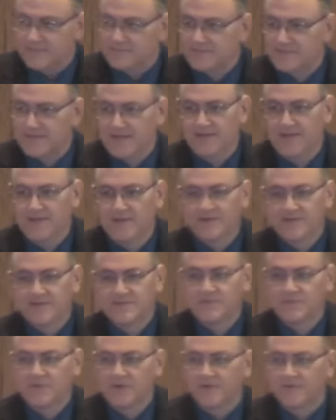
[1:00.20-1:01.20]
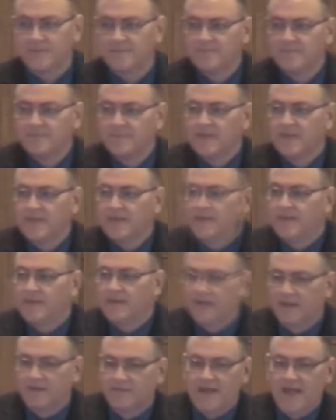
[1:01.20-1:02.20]
up in St. Louis where
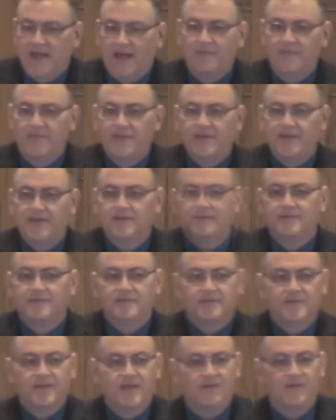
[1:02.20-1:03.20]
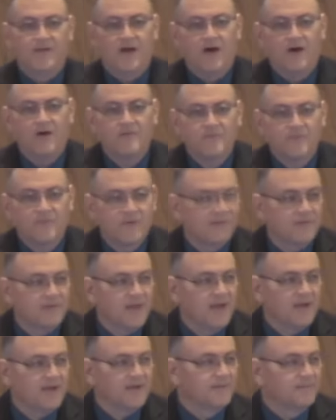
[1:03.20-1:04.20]
every now and then they'll
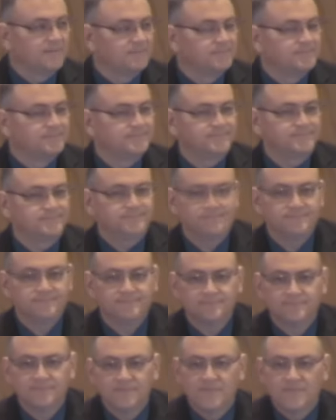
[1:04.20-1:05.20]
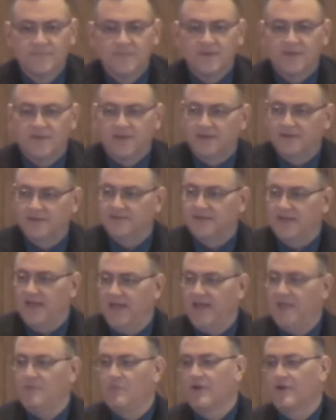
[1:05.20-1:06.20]
offer a
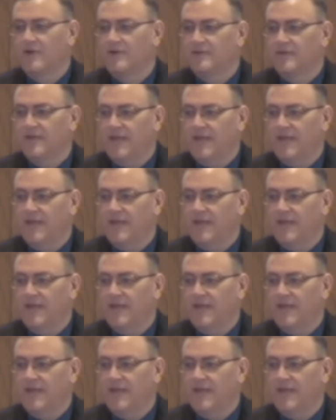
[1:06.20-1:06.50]
day where